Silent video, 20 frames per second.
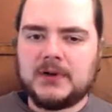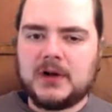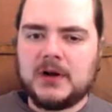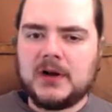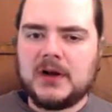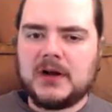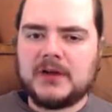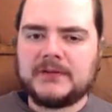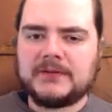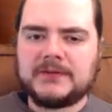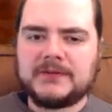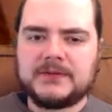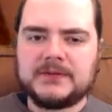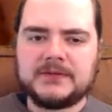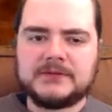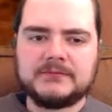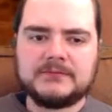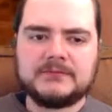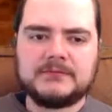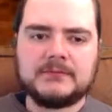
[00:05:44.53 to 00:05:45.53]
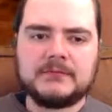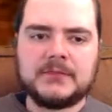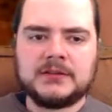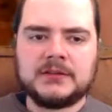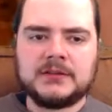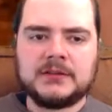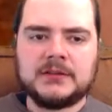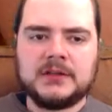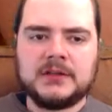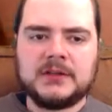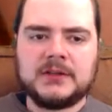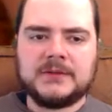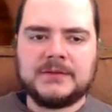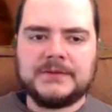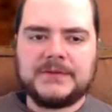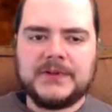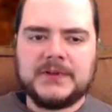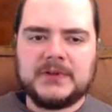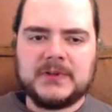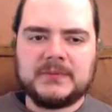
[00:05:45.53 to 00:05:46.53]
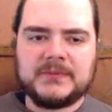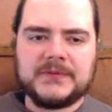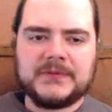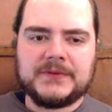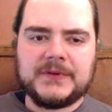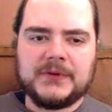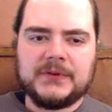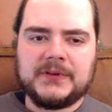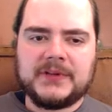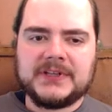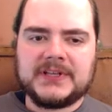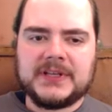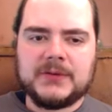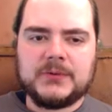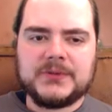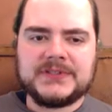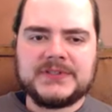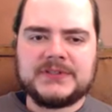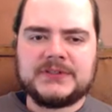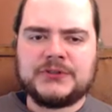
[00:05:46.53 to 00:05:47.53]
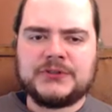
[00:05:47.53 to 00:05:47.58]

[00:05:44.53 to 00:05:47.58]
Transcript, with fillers: off. Philip felt like he was